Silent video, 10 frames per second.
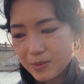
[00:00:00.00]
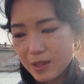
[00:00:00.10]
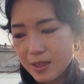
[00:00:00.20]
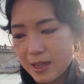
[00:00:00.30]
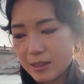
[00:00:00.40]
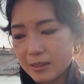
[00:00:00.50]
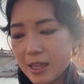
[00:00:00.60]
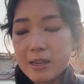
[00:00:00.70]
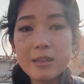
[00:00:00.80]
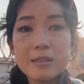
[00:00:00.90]
like
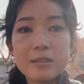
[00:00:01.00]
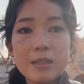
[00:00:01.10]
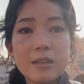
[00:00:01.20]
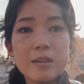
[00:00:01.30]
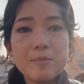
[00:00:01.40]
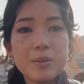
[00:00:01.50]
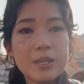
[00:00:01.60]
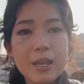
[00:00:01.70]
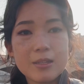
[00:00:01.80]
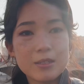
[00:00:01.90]

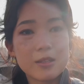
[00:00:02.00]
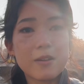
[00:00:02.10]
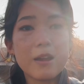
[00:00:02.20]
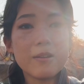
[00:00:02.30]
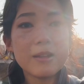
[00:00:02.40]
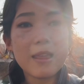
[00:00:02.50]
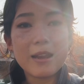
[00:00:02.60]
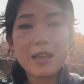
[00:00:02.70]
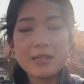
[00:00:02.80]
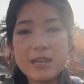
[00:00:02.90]
putting it into the ground and
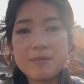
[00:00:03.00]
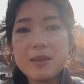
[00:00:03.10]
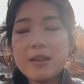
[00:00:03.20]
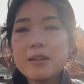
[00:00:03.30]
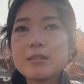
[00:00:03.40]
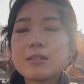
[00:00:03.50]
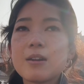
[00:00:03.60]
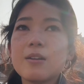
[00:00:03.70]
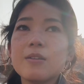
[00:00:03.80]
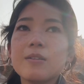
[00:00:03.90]
letting it take me.
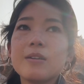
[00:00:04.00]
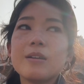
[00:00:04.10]
So